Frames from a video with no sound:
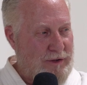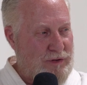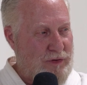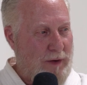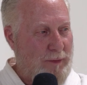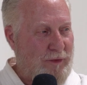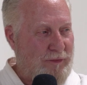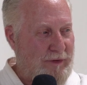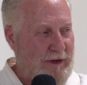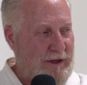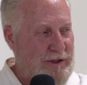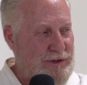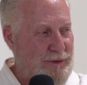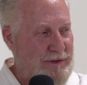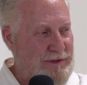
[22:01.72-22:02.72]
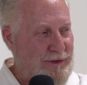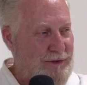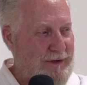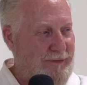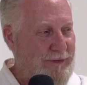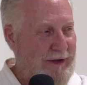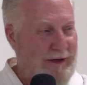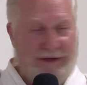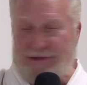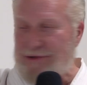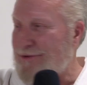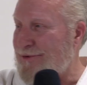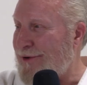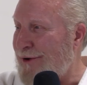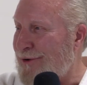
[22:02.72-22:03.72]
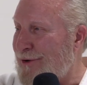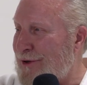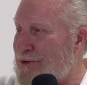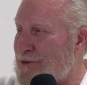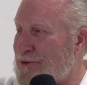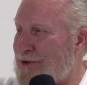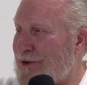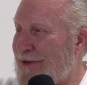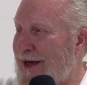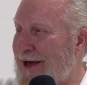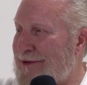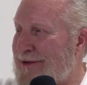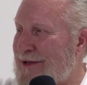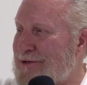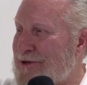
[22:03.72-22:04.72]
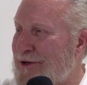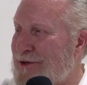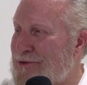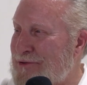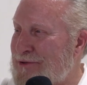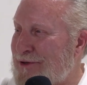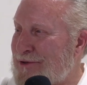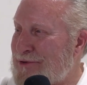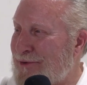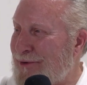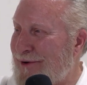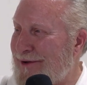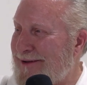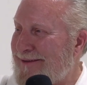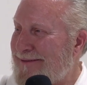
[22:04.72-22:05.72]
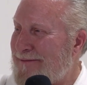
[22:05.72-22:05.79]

in trouble for issuing certificates. Are you interested in that? That's an interesting story.